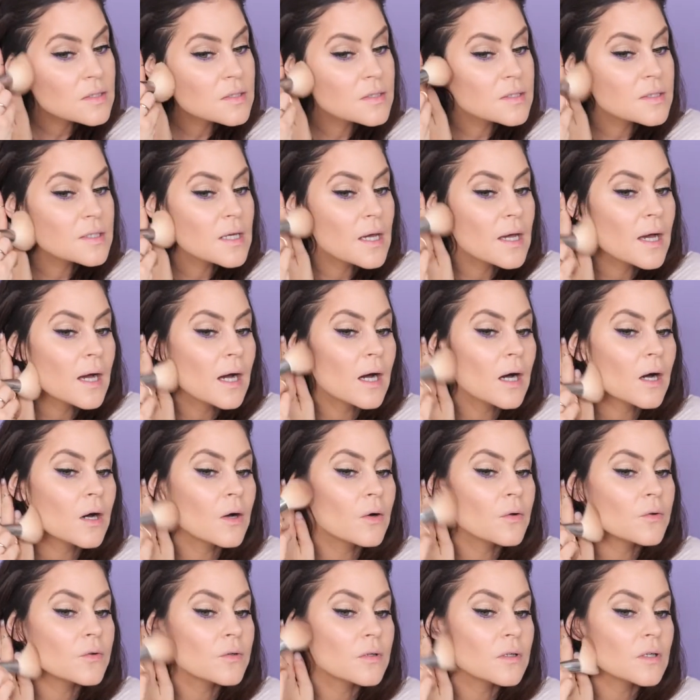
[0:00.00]

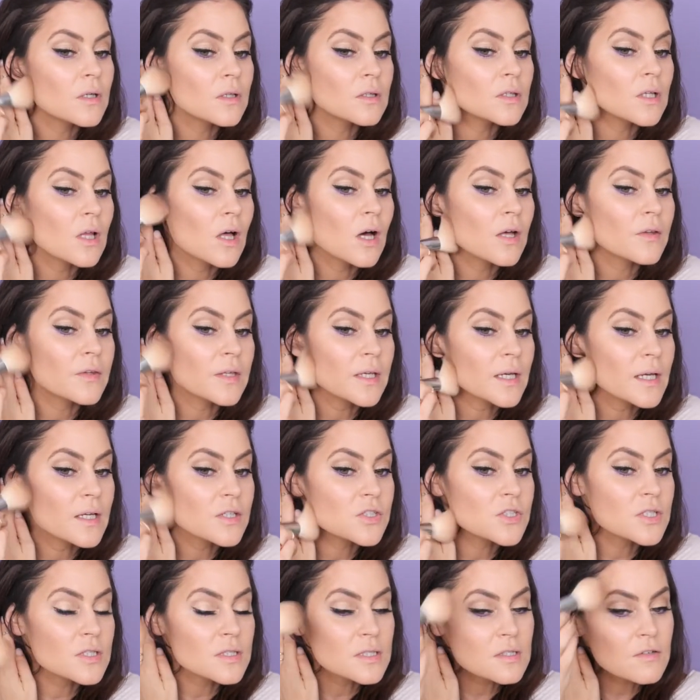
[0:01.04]
down along the
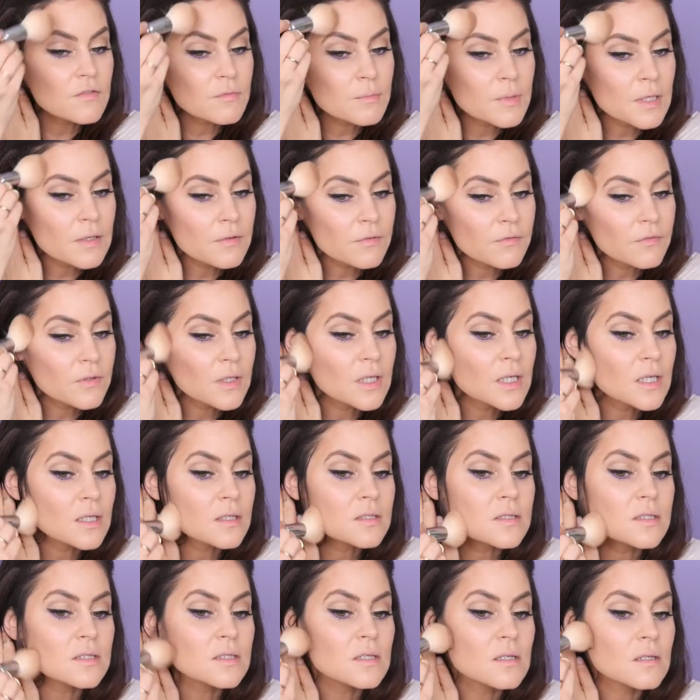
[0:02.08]
edges of my
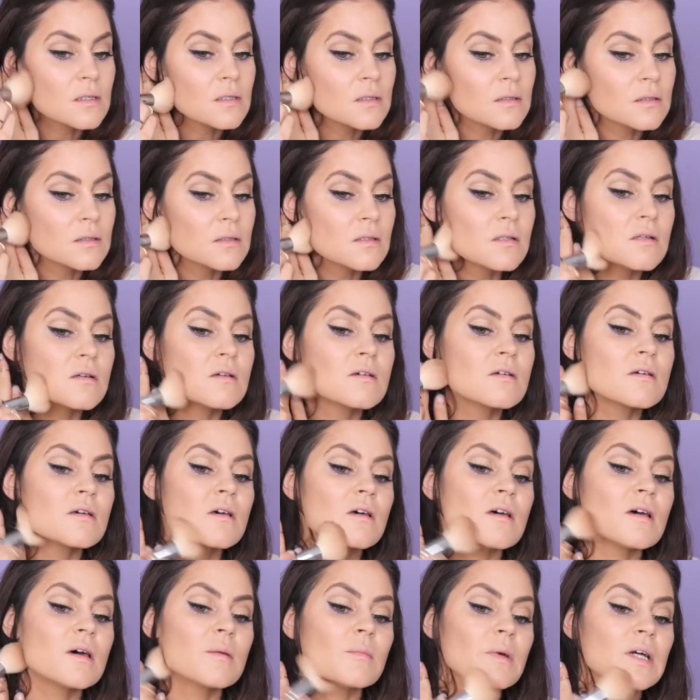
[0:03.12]
face
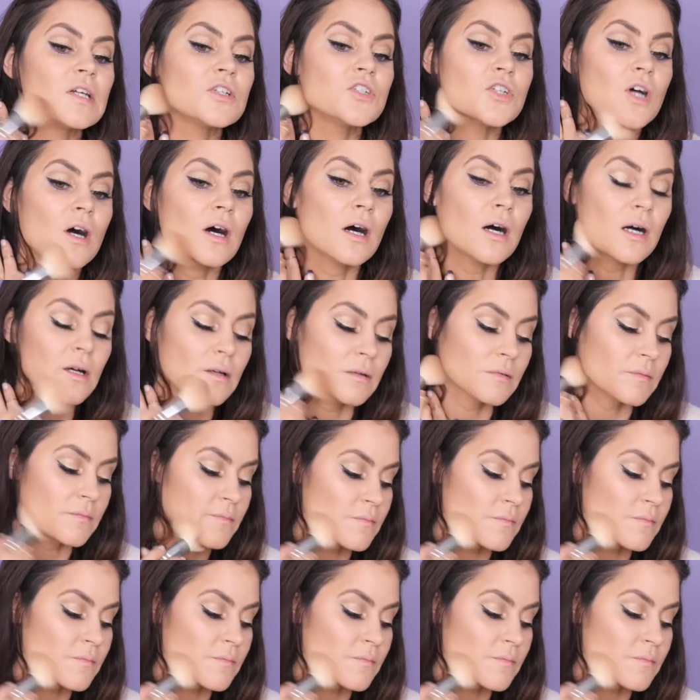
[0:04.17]
and my jaw.